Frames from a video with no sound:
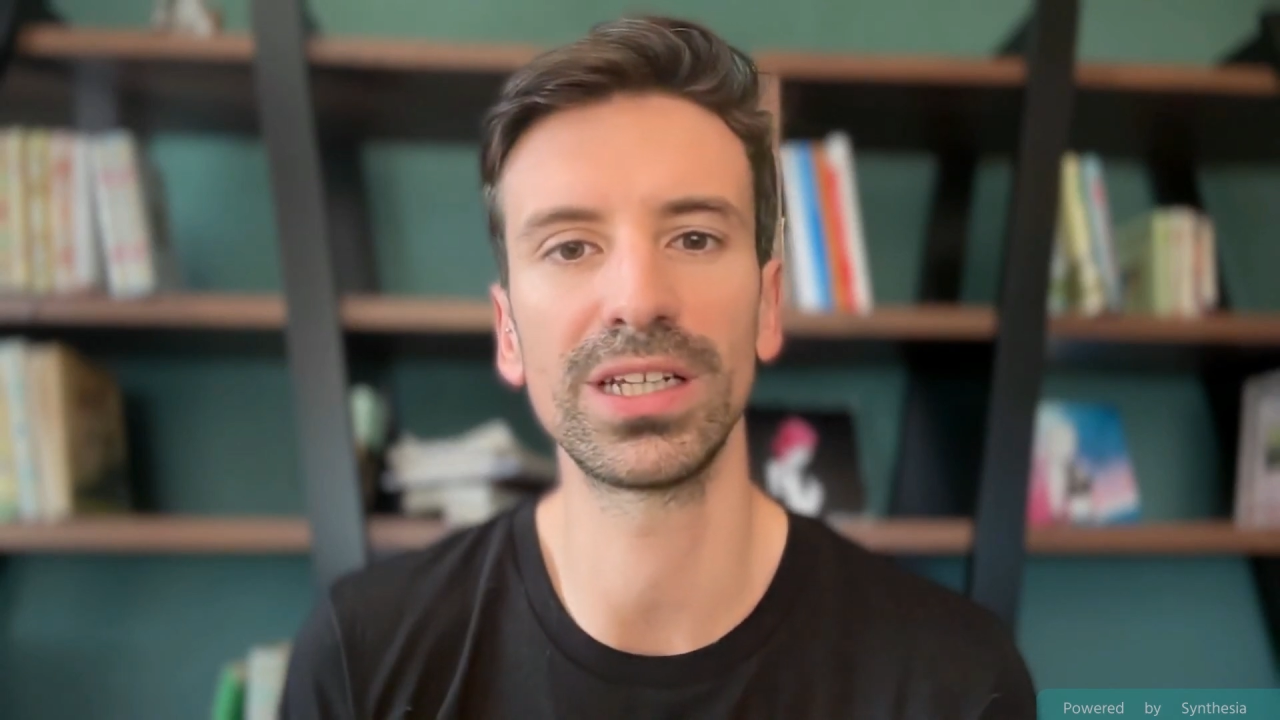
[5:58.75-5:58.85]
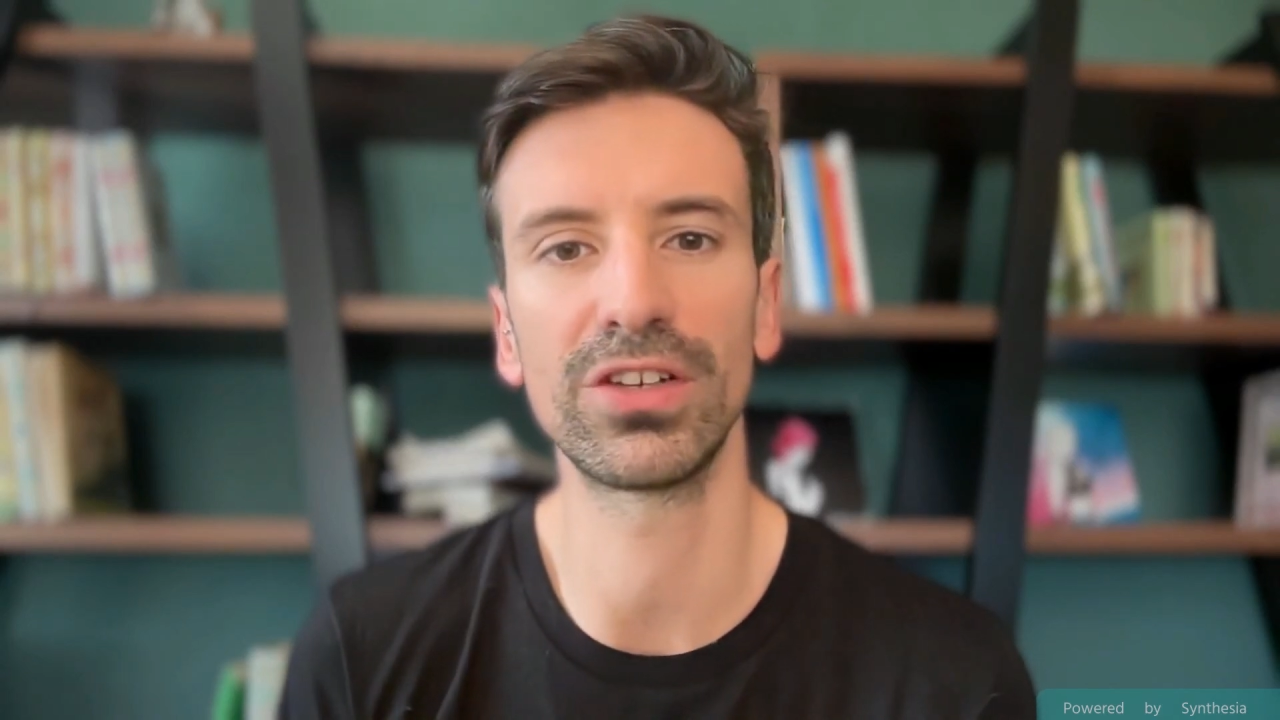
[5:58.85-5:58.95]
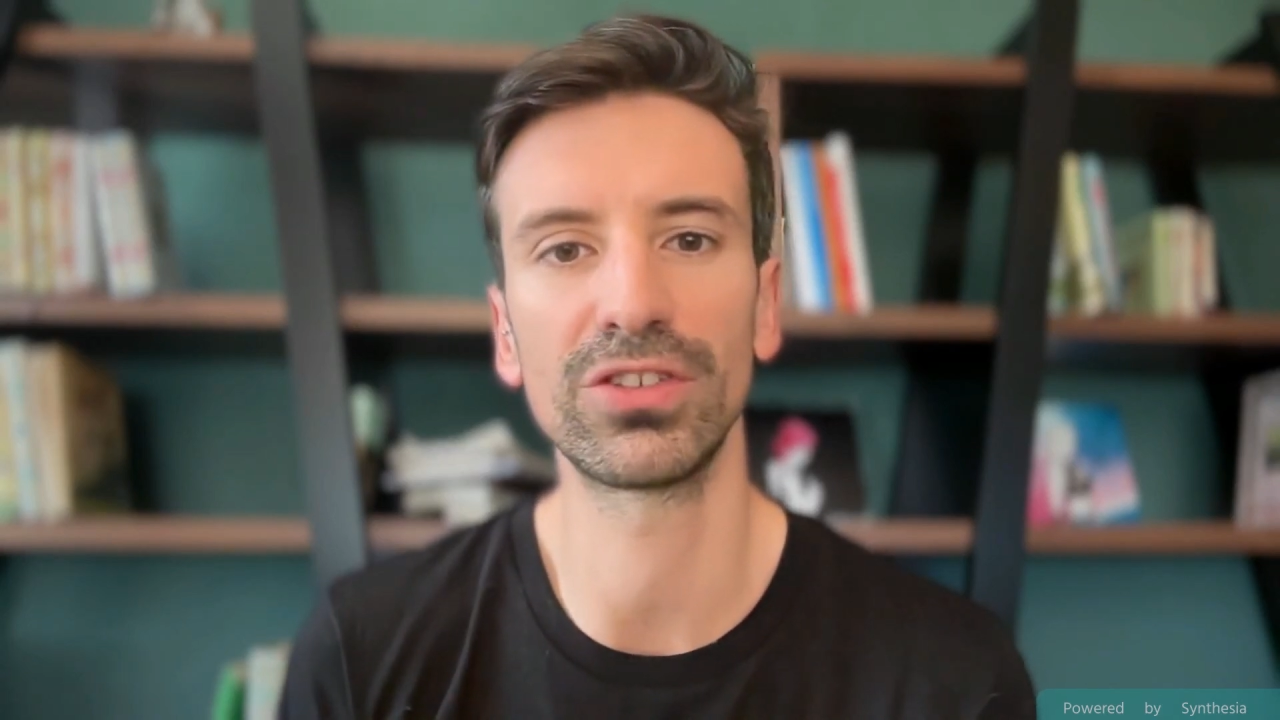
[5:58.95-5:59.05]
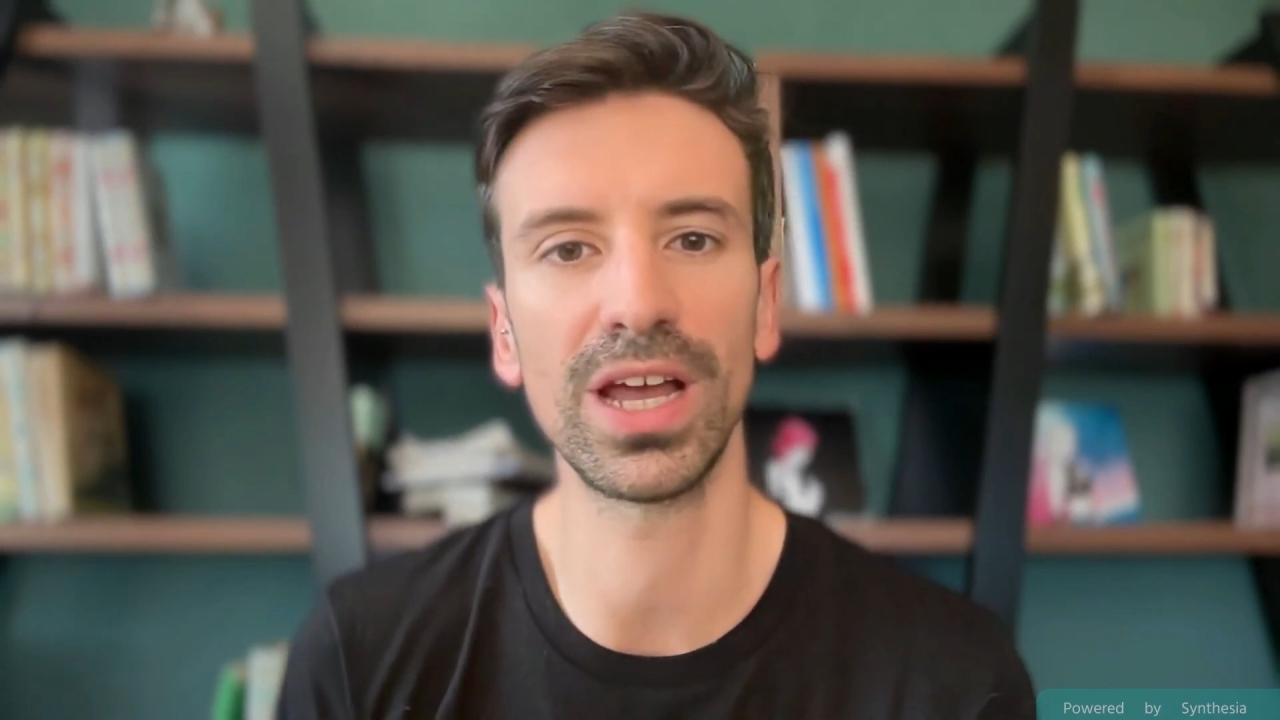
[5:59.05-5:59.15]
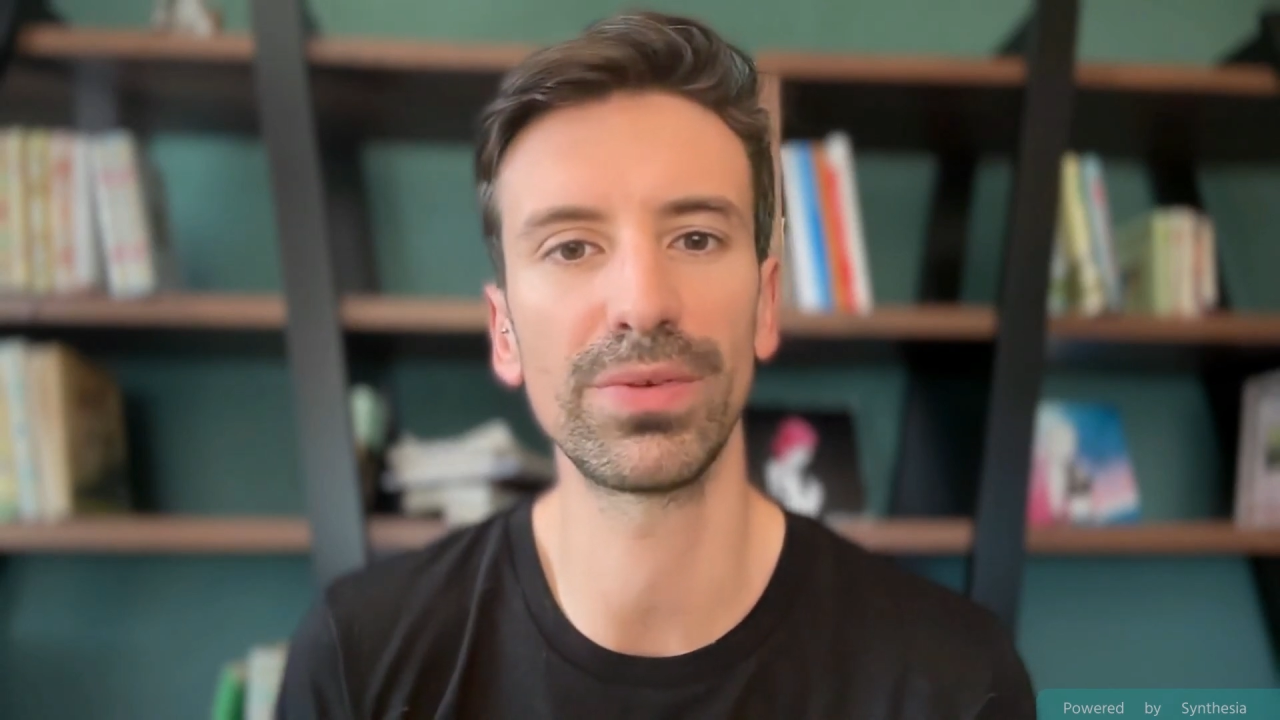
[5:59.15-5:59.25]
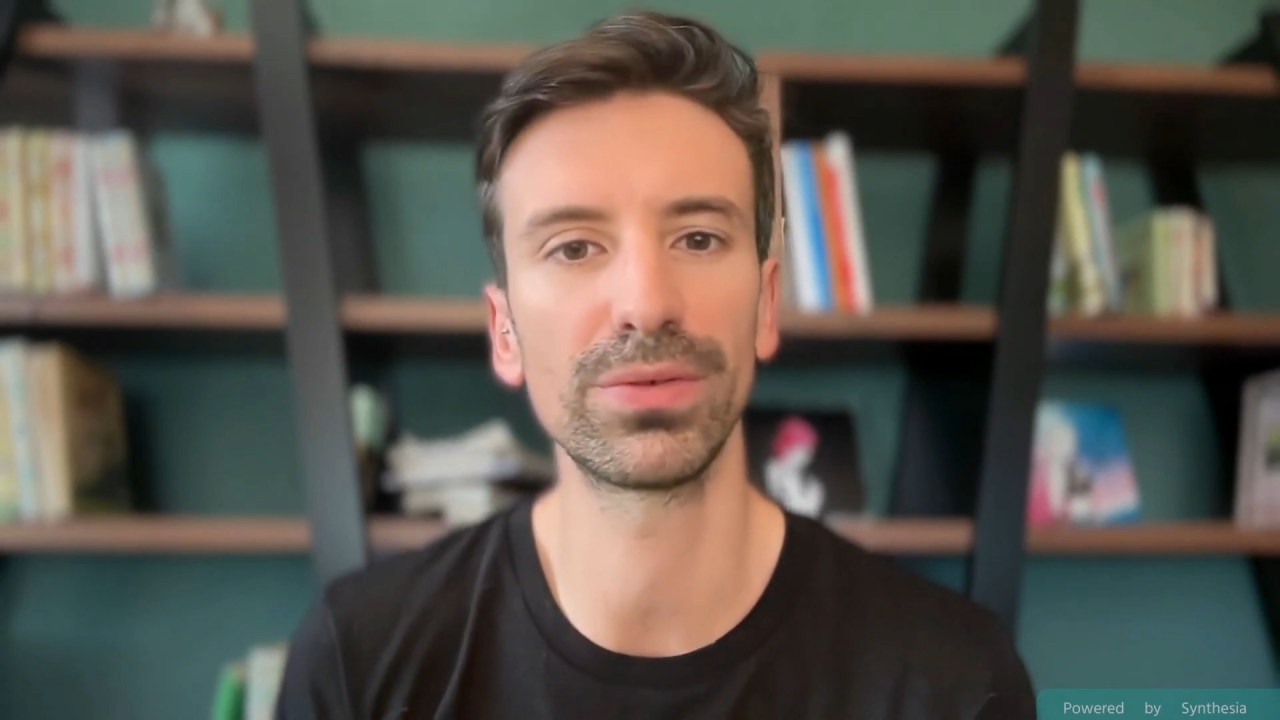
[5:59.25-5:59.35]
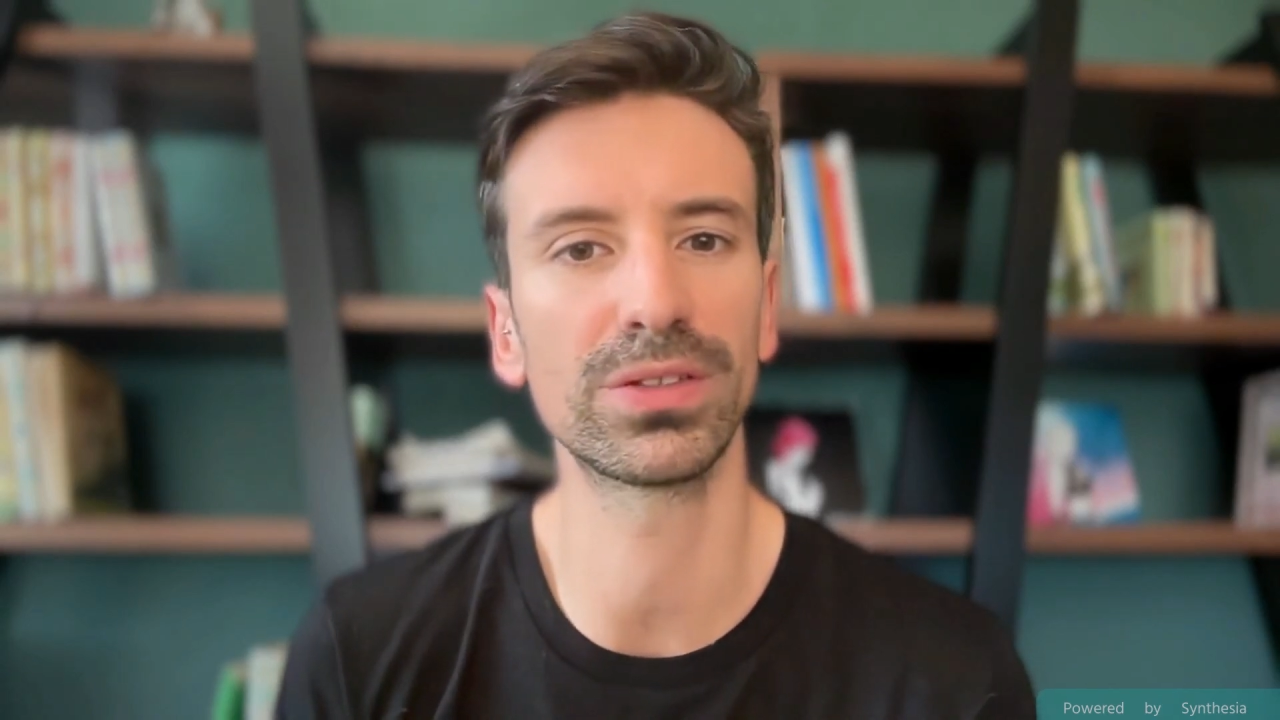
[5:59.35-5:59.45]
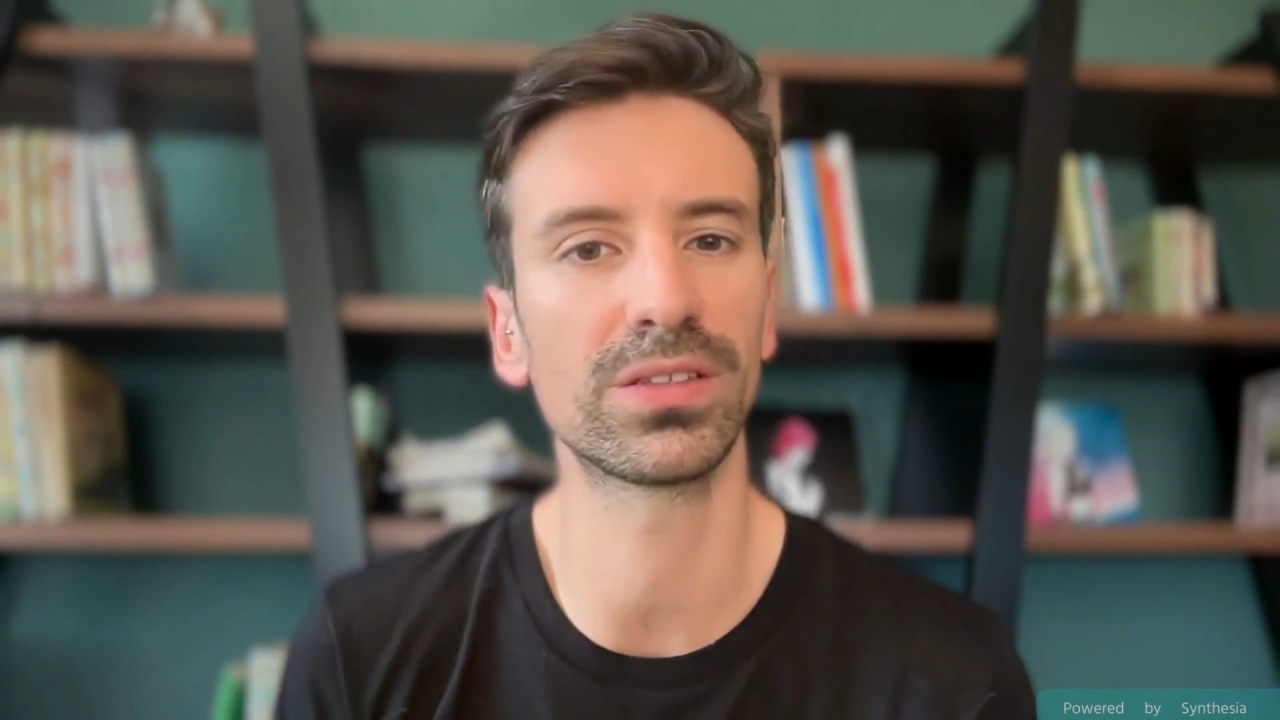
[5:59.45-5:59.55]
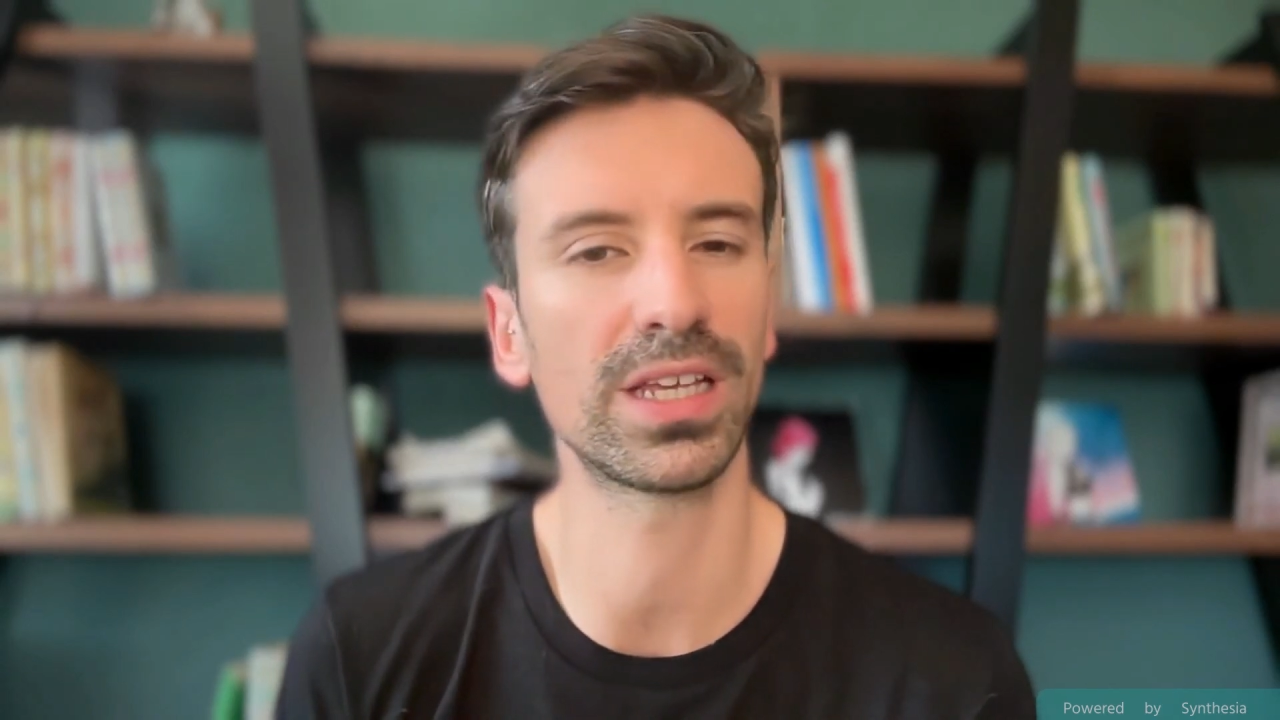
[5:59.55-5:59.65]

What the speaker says: initial effort to